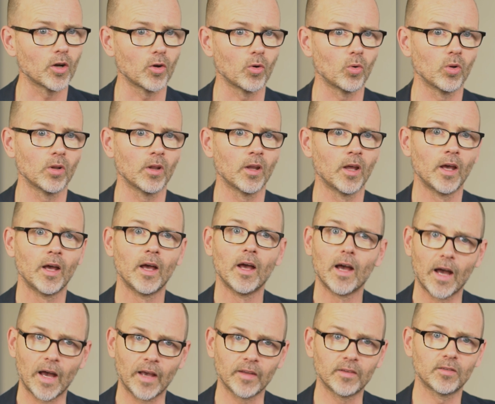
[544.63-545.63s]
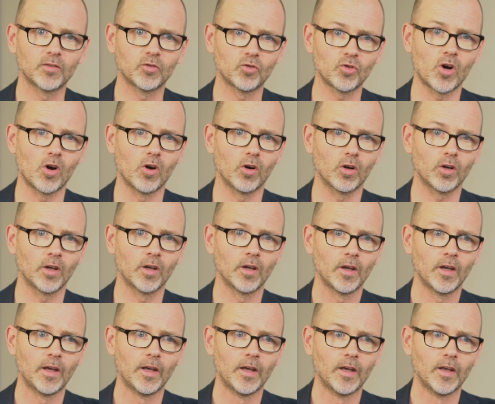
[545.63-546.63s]
at all as strong.
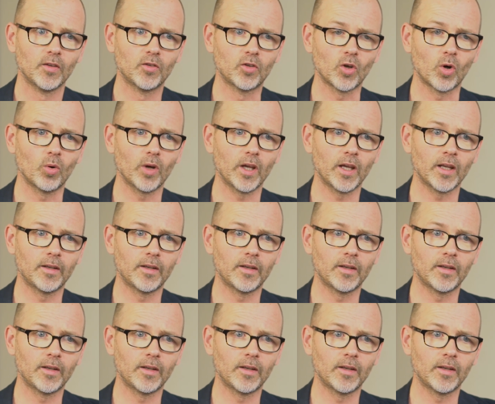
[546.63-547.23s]
So